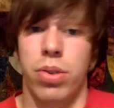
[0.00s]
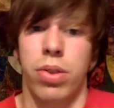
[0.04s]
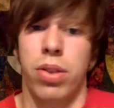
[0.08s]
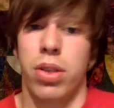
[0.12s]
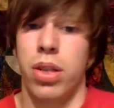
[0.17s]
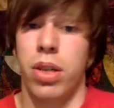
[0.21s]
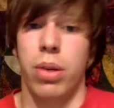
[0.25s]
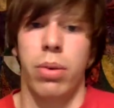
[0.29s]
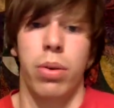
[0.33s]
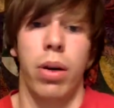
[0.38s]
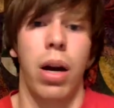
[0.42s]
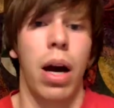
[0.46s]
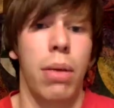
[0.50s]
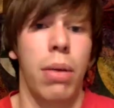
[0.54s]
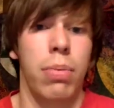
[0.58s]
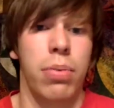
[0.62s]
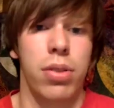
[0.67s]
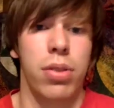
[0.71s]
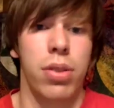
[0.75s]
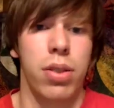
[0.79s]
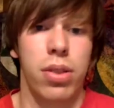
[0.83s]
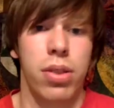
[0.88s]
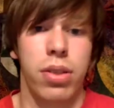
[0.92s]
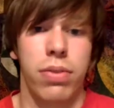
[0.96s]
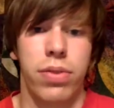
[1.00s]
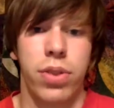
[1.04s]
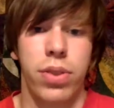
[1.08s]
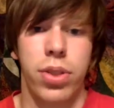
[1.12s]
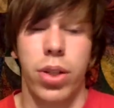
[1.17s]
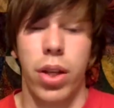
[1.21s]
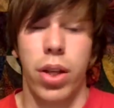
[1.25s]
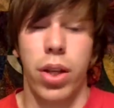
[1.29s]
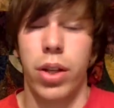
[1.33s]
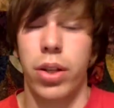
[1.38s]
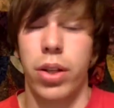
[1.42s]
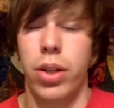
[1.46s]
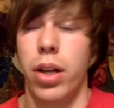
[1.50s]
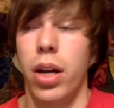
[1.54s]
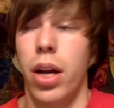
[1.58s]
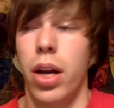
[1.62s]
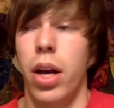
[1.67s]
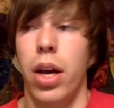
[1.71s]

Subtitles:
They were opposites of each other,